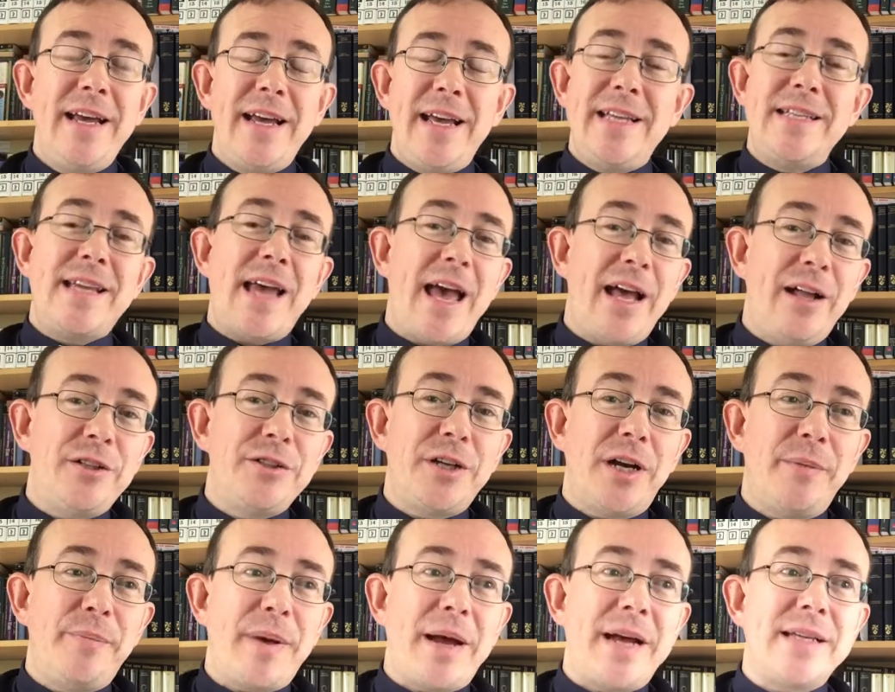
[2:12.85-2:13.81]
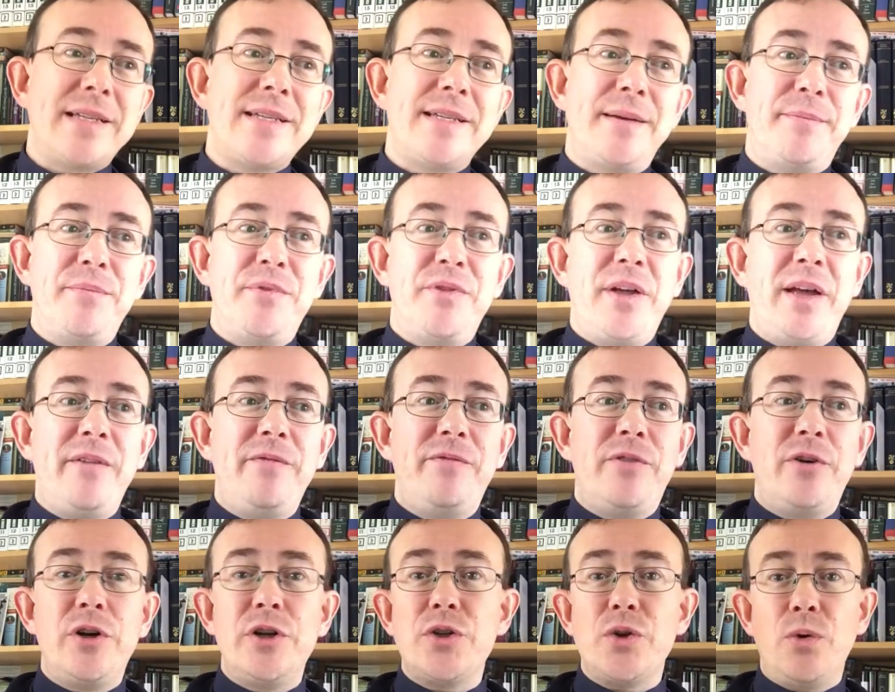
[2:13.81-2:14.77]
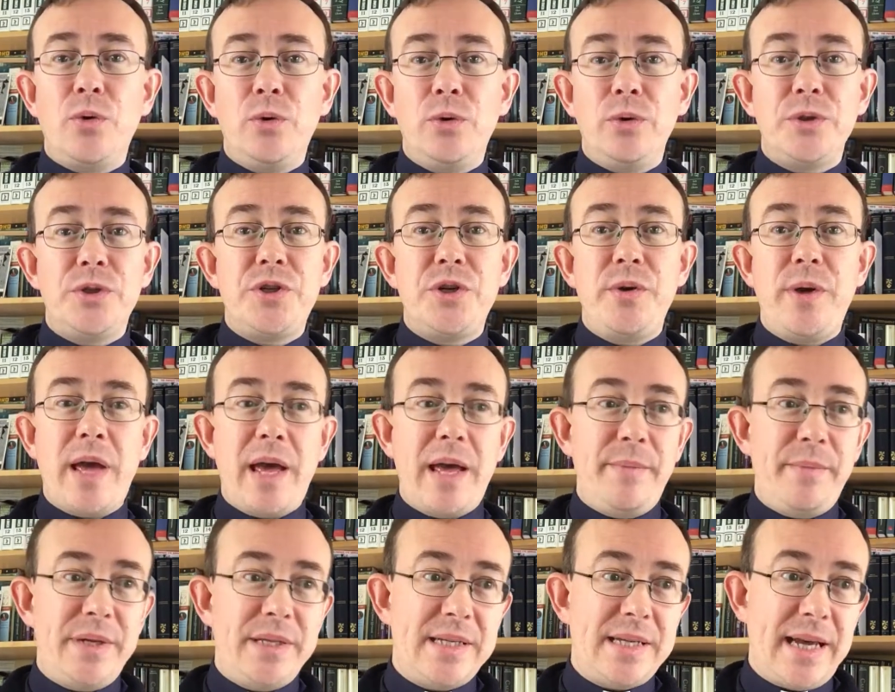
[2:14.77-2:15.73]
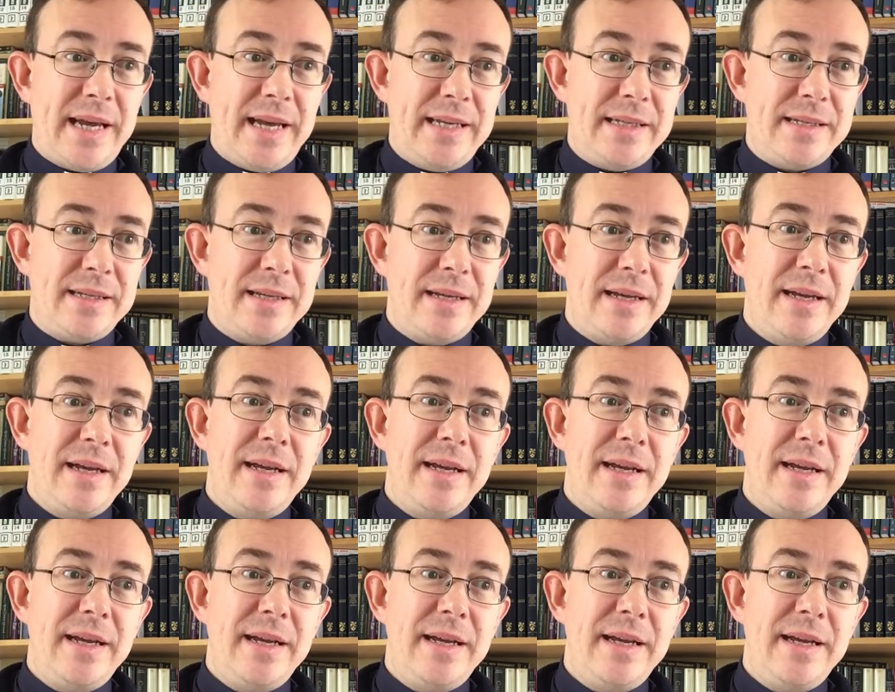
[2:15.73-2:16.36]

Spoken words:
is held up as something for us all to imitate.